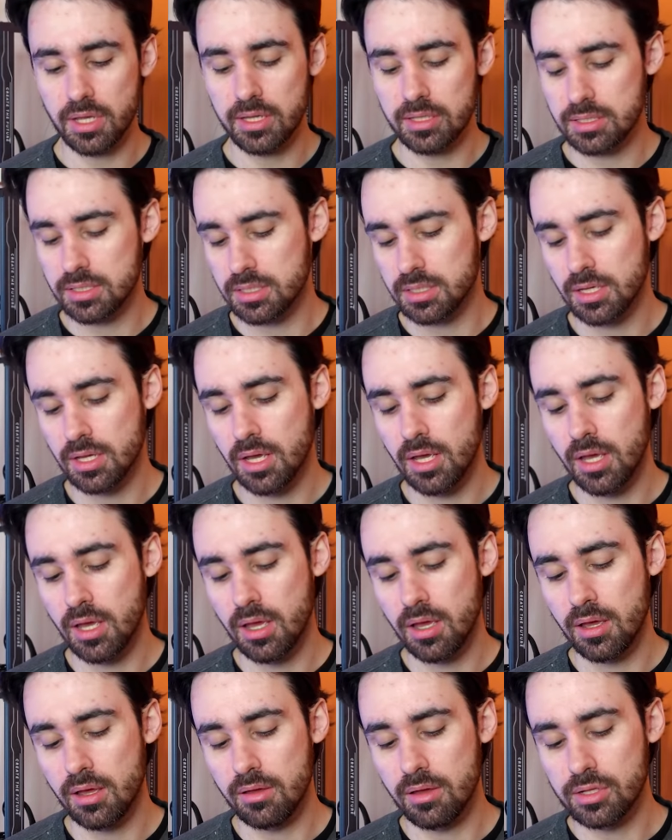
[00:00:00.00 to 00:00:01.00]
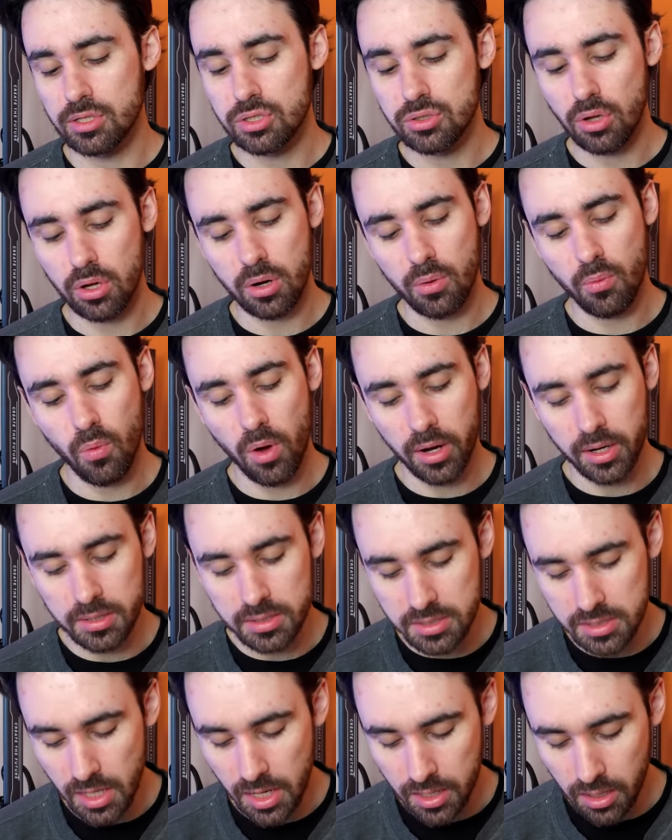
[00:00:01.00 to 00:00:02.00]
It's not a one
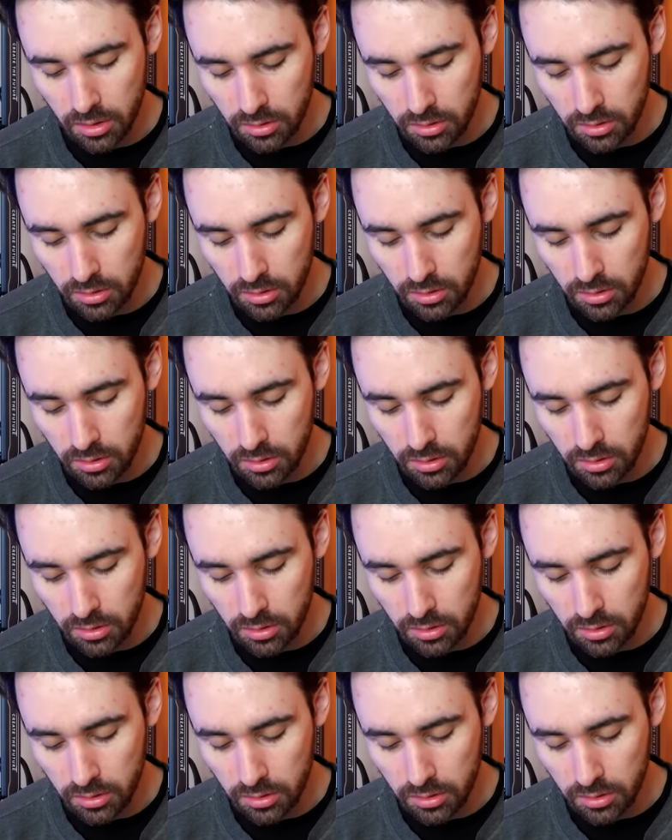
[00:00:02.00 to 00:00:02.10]
and done.